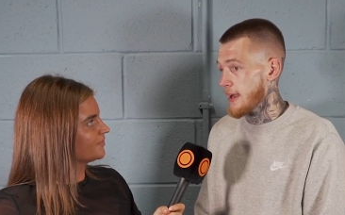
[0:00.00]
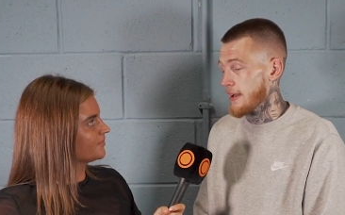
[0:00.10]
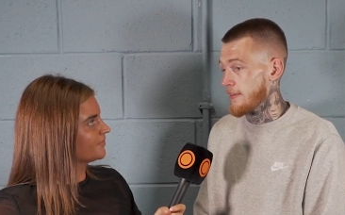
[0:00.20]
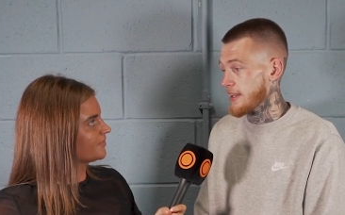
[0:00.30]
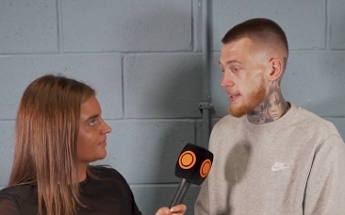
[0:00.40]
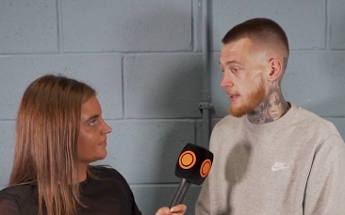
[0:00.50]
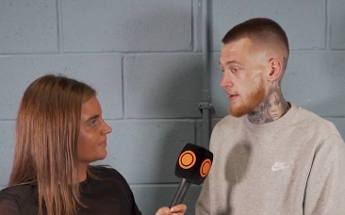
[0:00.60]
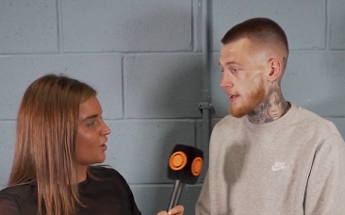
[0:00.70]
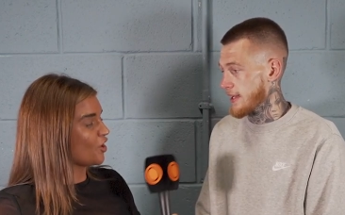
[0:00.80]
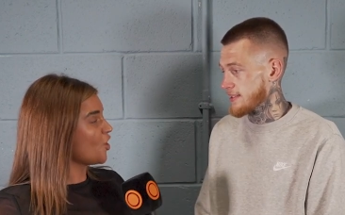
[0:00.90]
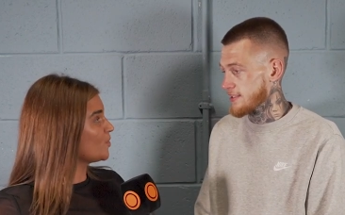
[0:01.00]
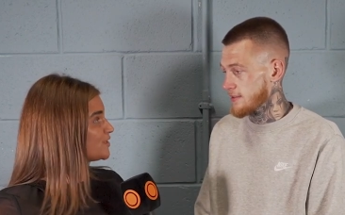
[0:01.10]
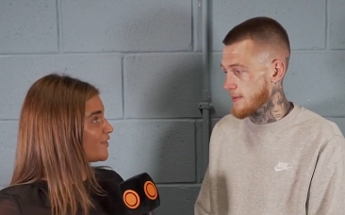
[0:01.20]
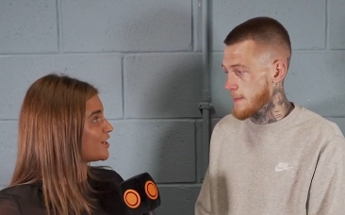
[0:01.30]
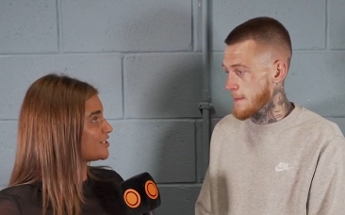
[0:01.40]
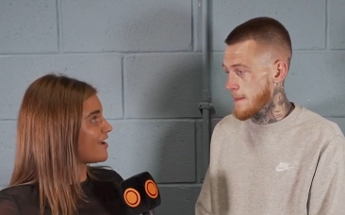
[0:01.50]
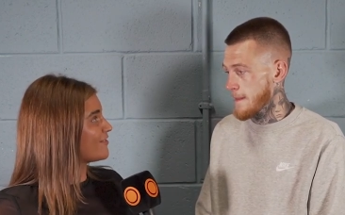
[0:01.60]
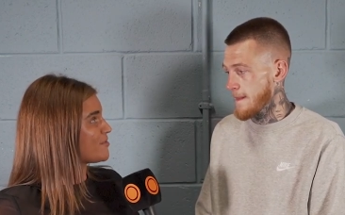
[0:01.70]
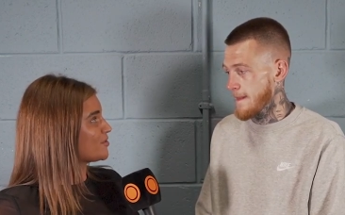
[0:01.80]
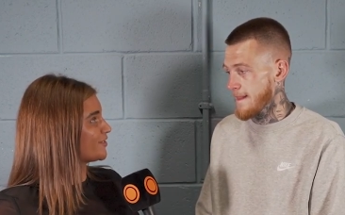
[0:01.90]
Speaker 1: and ready to go again.
Speaker 2: Always fresh.
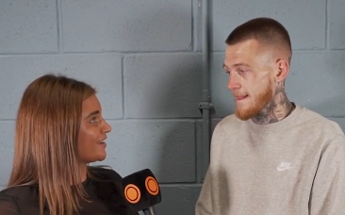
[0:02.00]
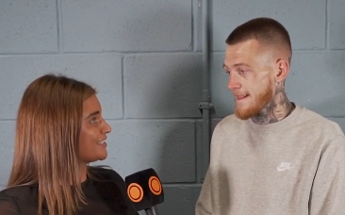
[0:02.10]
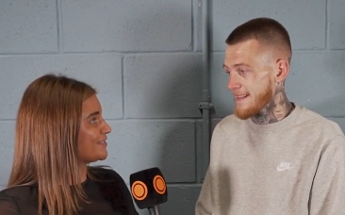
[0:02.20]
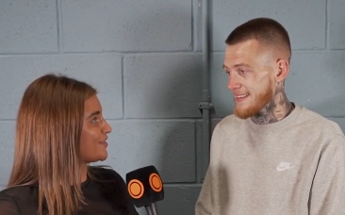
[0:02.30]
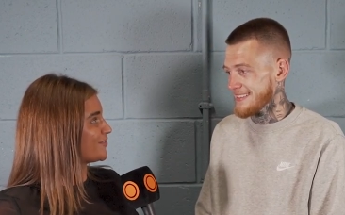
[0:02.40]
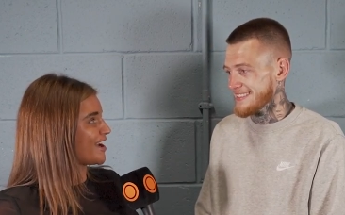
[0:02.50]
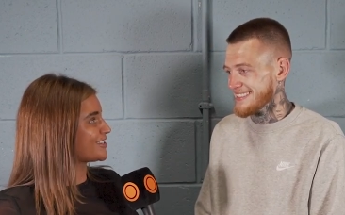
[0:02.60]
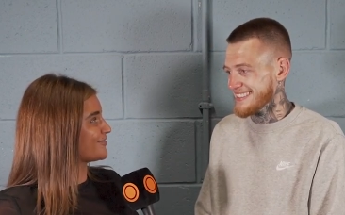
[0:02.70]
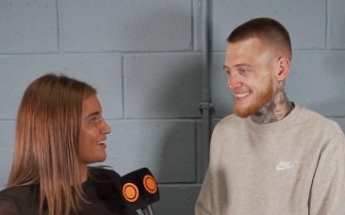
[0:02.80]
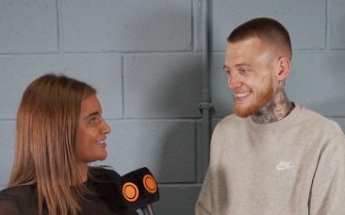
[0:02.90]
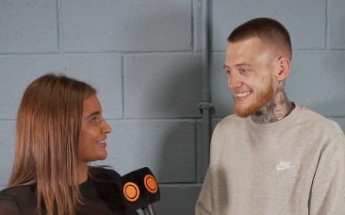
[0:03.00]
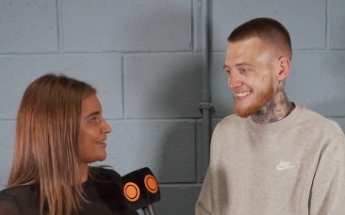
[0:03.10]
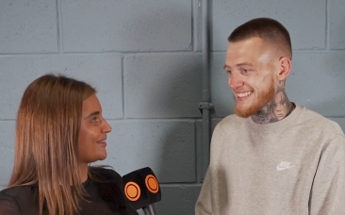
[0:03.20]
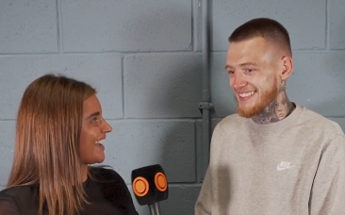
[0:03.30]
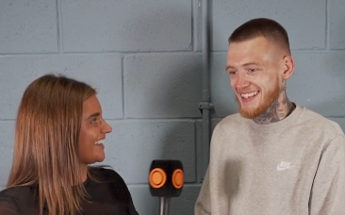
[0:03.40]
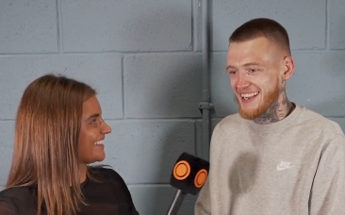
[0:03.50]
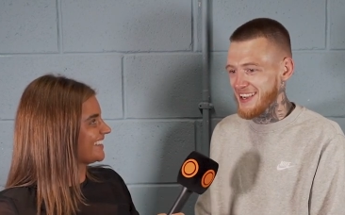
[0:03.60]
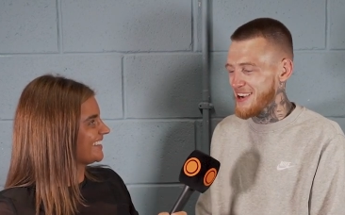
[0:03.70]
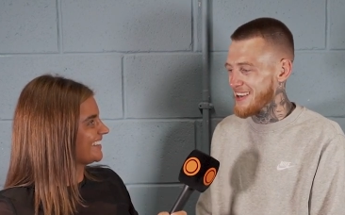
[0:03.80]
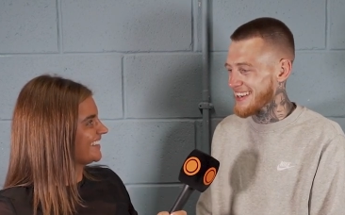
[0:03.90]
Every post-fight interview, fresh and ready to go again. Thank
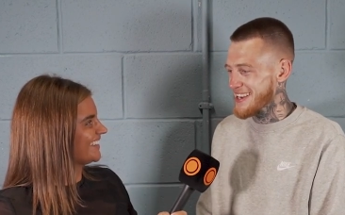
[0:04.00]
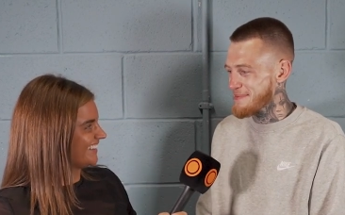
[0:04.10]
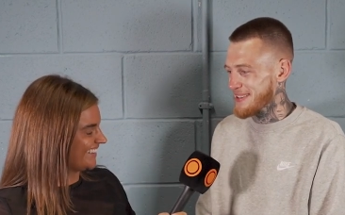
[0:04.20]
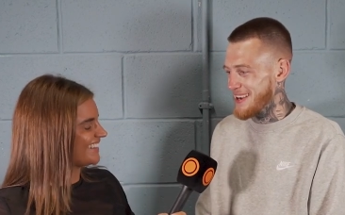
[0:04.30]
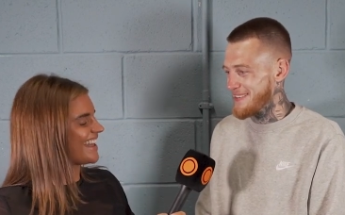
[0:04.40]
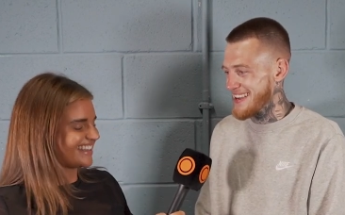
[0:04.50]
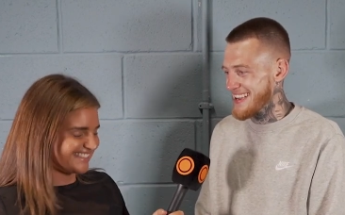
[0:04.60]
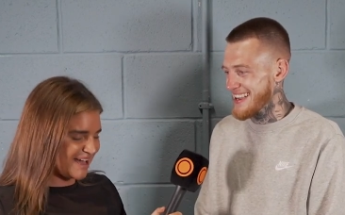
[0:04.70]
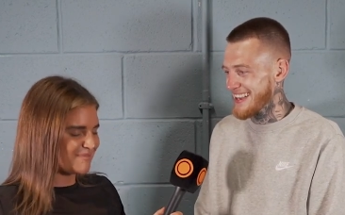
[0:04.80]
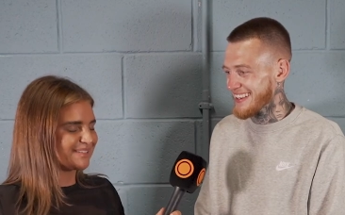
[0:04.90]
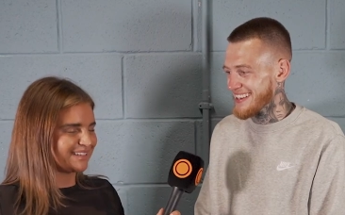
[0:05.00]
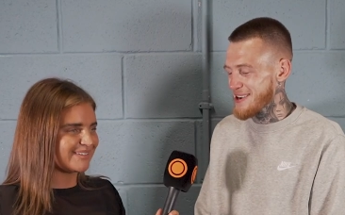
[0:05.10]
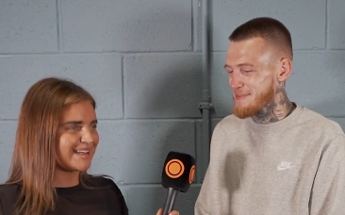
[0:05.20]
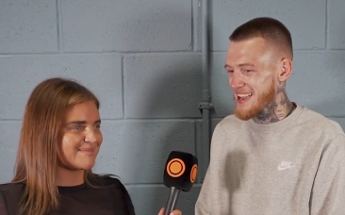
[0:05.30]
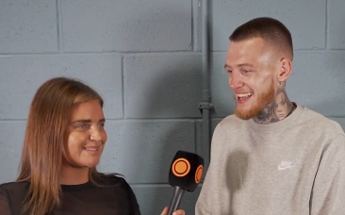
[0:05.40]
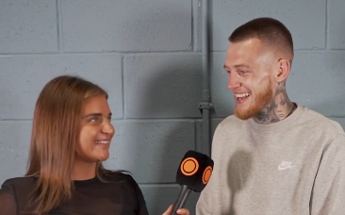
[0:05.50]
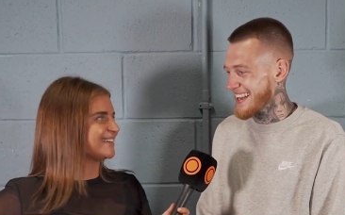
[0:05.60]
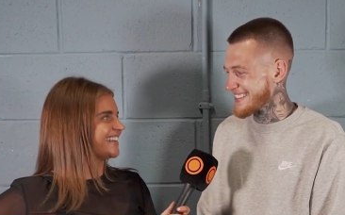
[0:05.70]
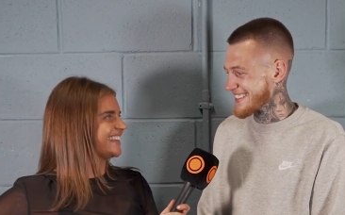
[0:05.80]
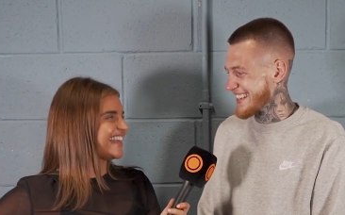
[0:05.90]
God, and keep it that way. Yeah, absolutely. Long may it
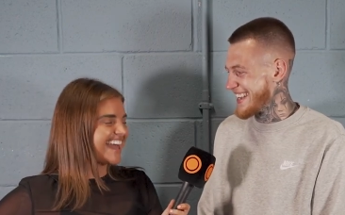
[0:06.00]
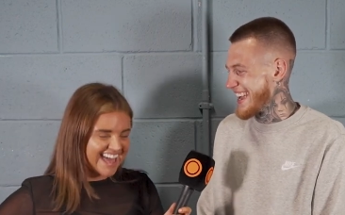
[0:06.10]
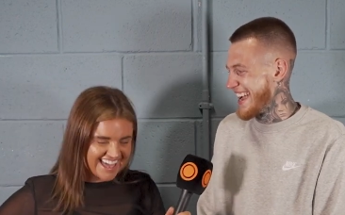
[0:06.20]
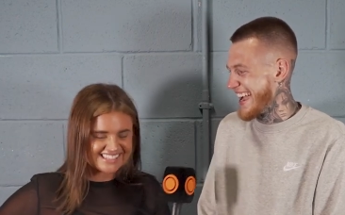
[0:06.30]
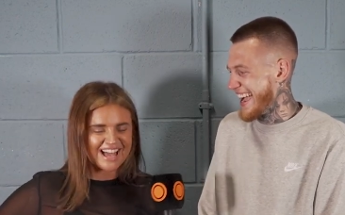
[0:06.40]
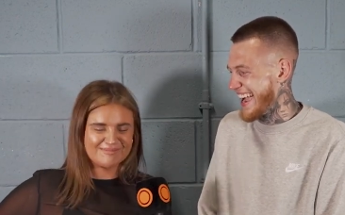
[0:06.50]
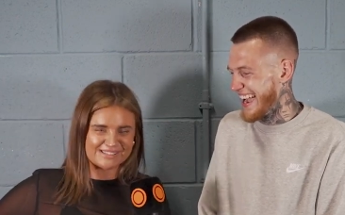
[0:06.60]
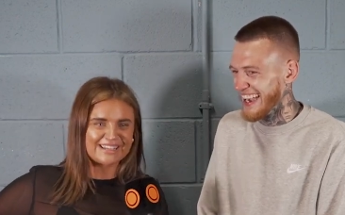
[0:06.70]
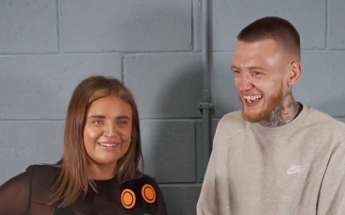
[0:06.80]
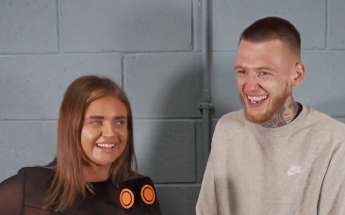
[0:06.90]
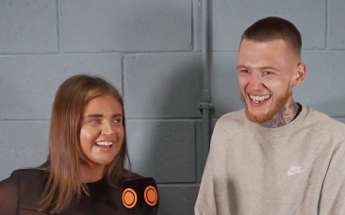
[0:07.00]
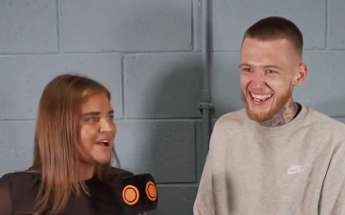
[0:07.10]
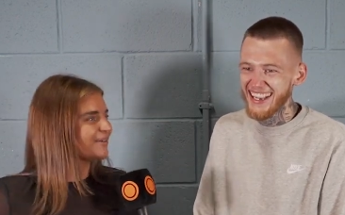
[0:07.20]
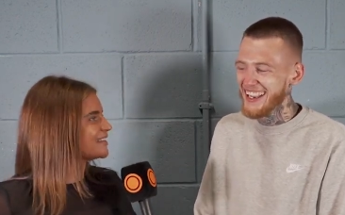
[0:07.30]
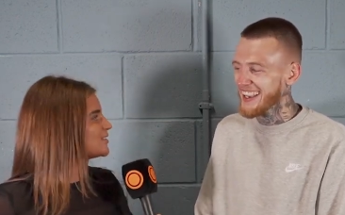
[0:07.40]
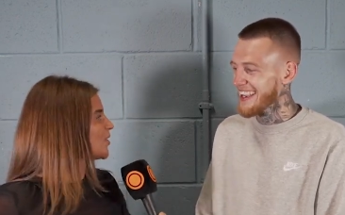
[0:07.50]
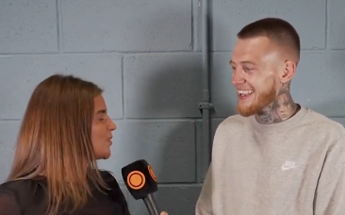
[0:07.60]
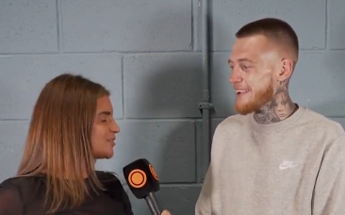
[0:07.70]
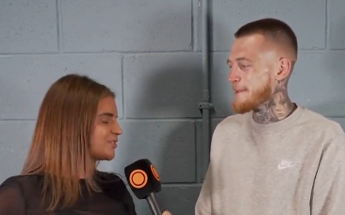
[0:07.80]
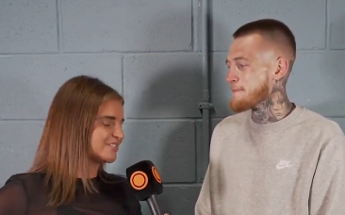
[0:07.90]
last. Yes, absolutely. But listen,
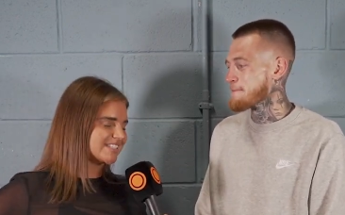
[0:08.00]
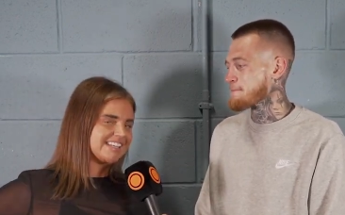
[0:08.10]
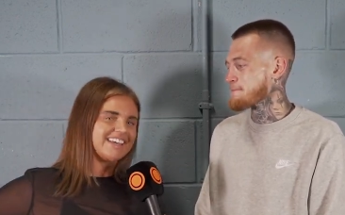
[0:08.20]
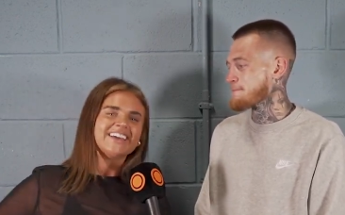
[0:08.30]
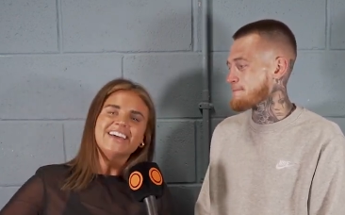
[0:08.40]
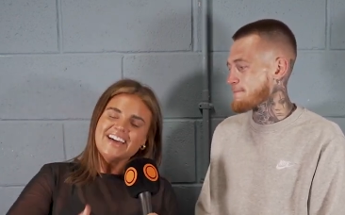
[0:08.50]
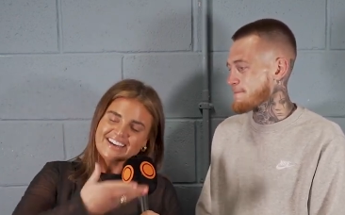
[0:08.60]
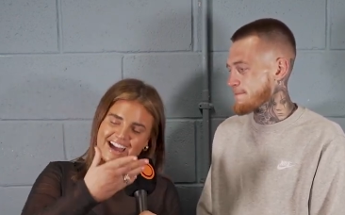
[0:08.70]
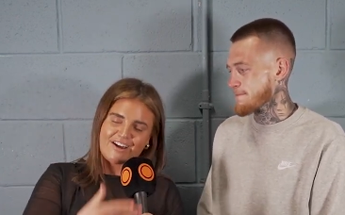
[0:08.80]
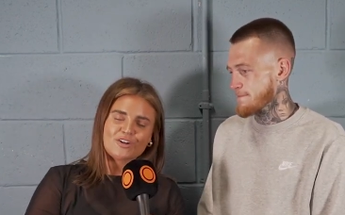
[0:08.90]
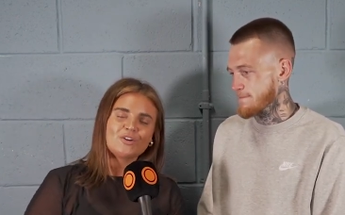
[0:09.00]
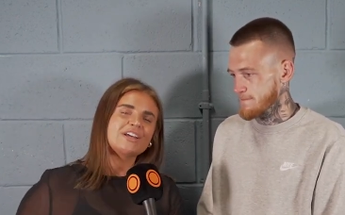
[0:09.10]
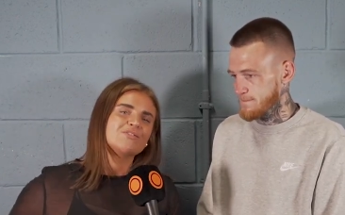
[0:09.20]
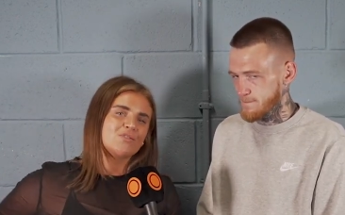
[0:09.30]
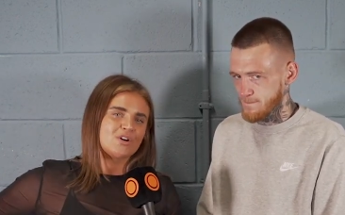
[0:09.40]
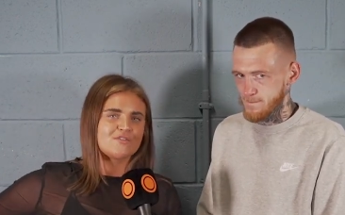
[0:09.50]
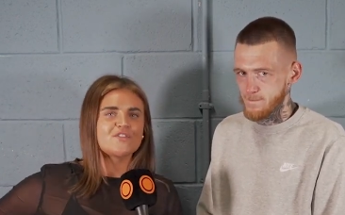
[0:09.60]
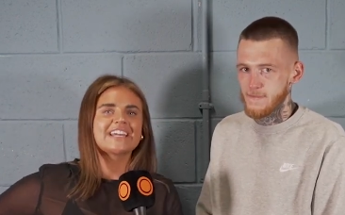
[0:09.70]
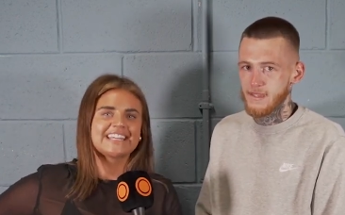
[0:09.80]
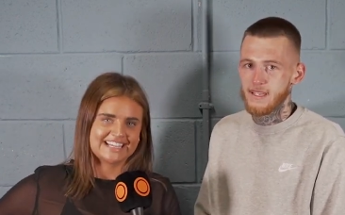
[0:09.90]
always good to see you, Gary Cully for
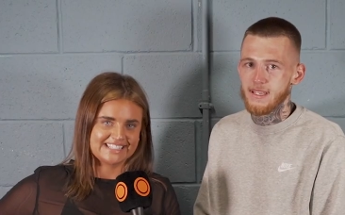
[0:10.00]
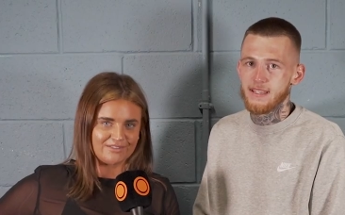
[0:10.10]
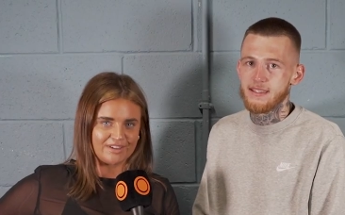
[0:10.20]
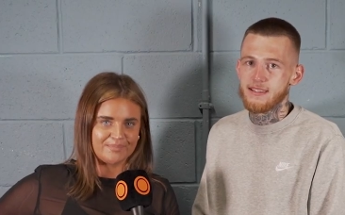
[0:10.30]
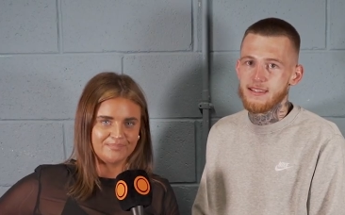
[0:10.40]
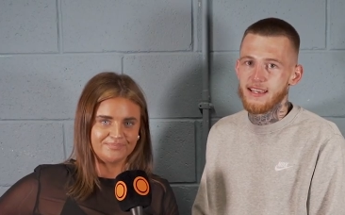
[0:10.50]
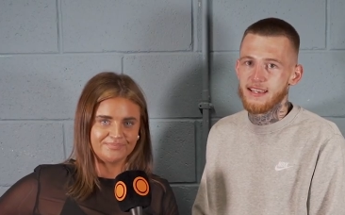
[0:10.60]
Fight Connect TV.